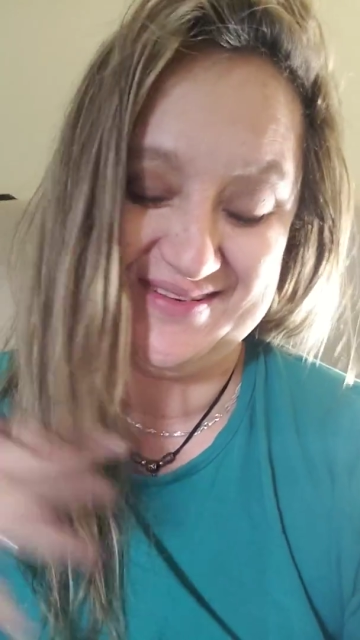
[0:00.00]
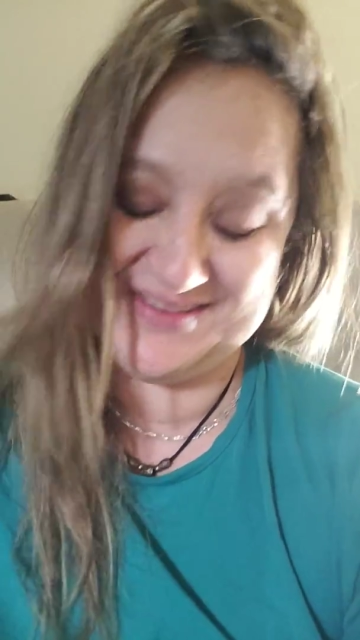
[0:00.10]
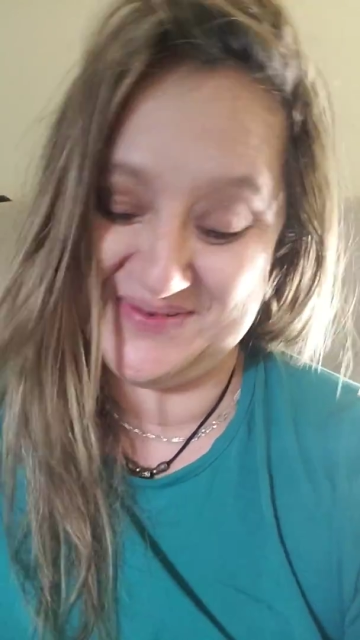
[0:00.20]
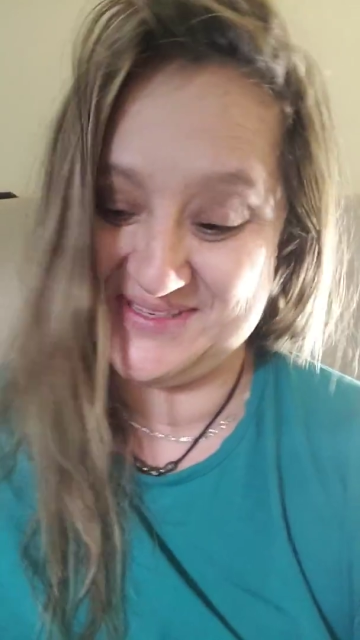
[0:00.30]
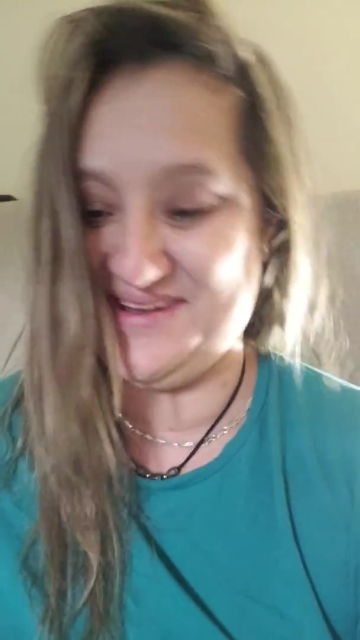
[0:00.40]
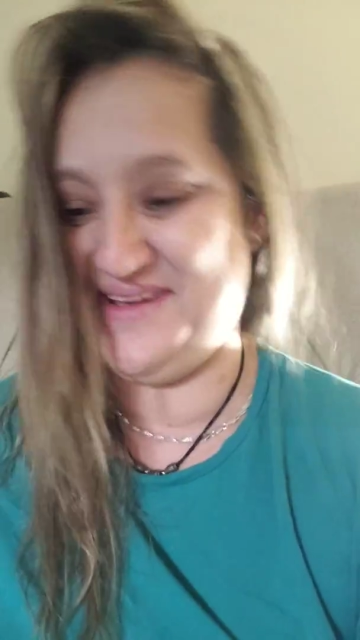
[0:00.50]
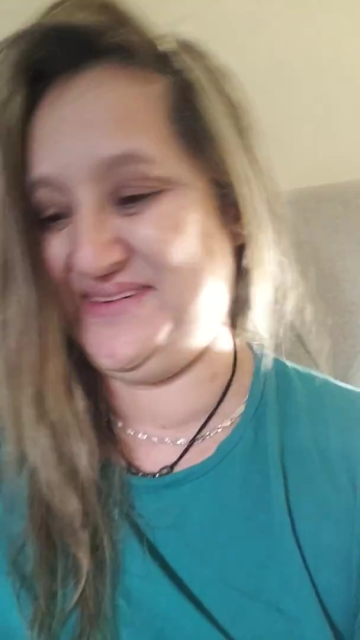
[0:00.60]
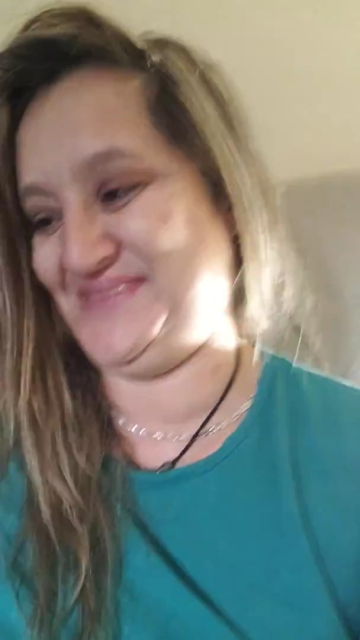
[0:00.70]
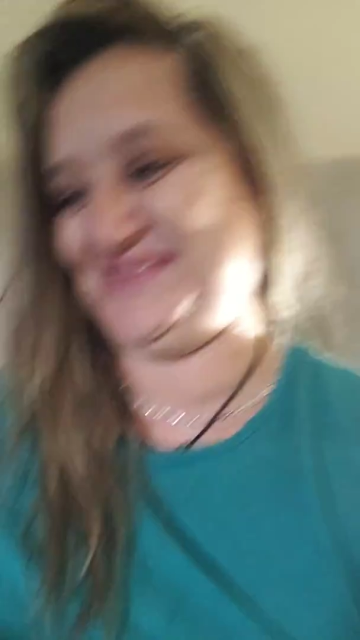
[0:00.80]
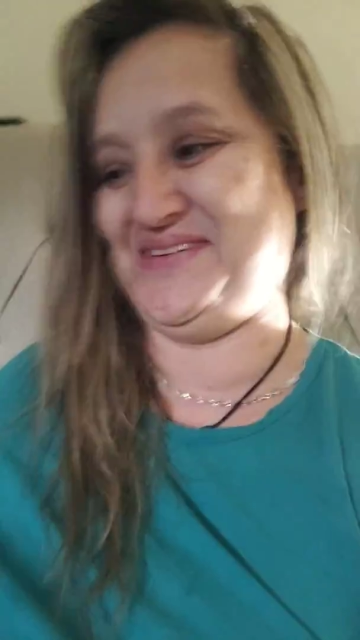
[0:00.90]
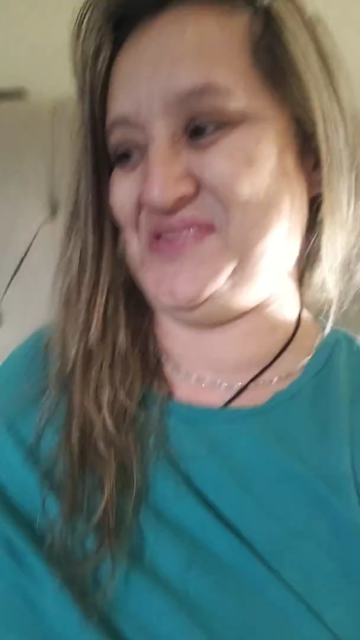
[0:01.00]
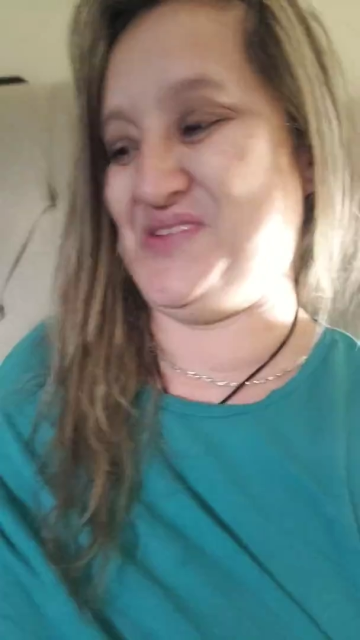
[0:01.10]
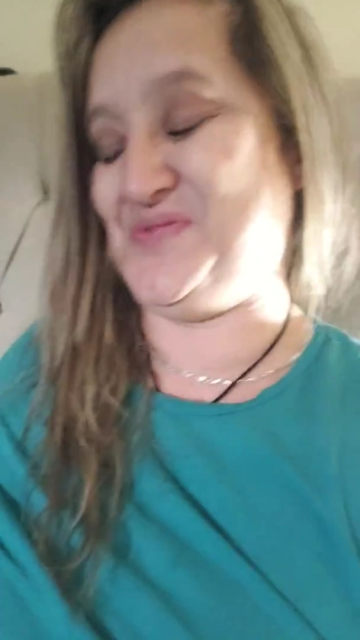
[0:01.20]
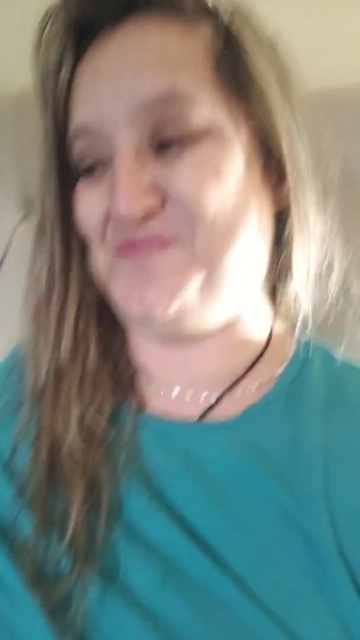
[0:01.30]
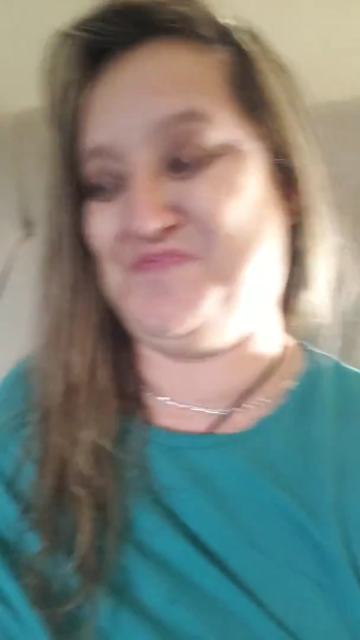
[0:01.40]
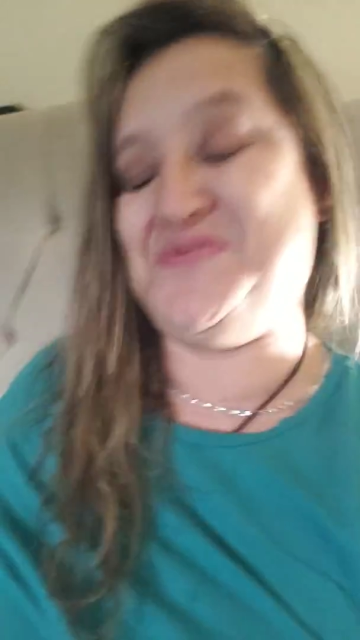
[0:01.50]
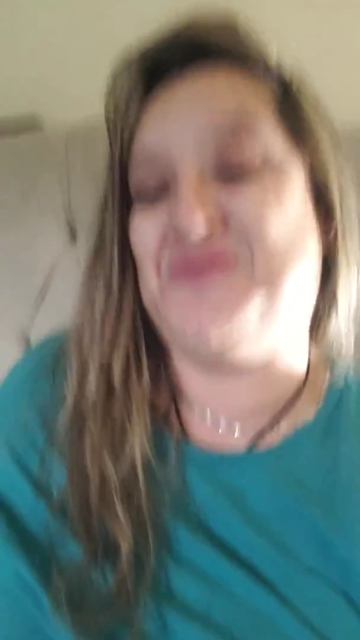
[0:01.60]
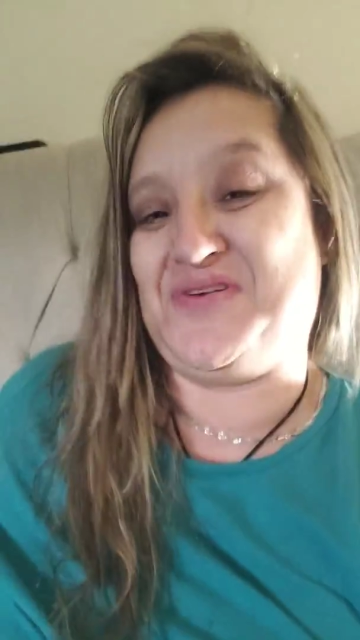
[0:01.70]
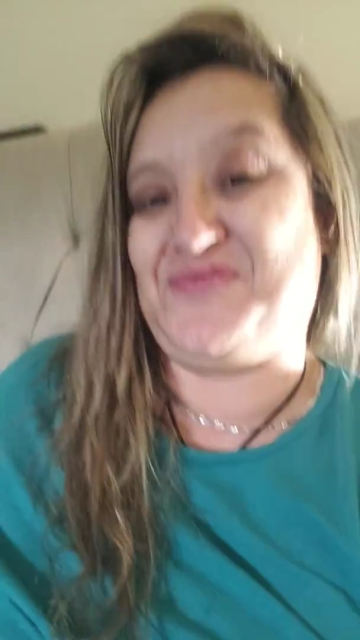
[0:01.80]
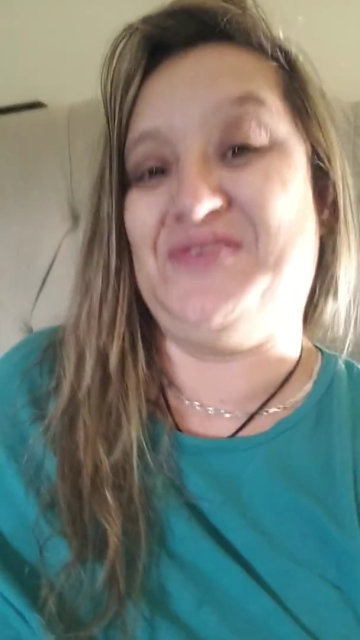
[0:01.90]
So it's nice. You know, it's
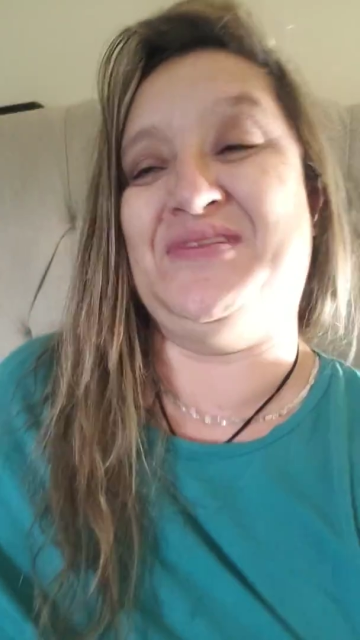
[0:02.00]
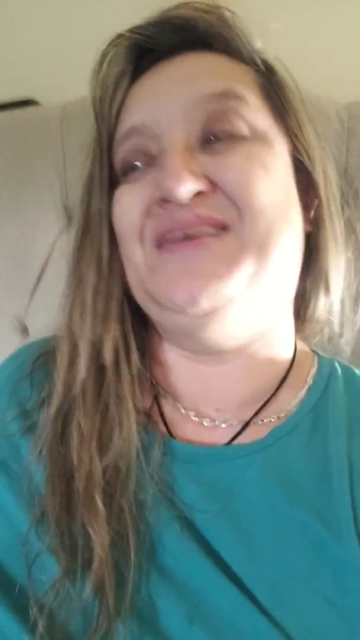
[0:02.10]
beautiful.